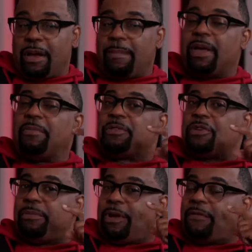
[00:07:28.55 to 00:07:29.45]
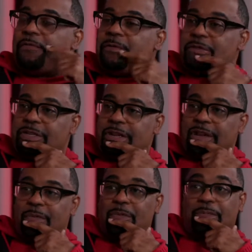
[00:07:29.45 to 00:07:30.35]
coming up is going to be our first
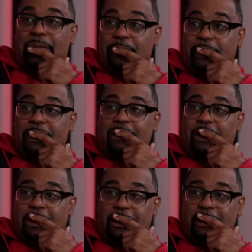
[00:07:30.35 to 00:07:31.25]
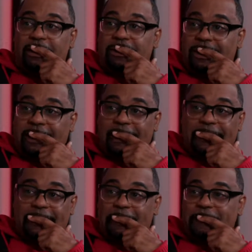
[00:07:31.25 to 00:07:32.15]
Sunday with people in the audience. Yeah.
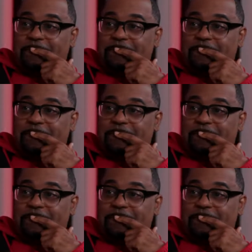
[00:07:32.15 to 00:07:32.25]
So.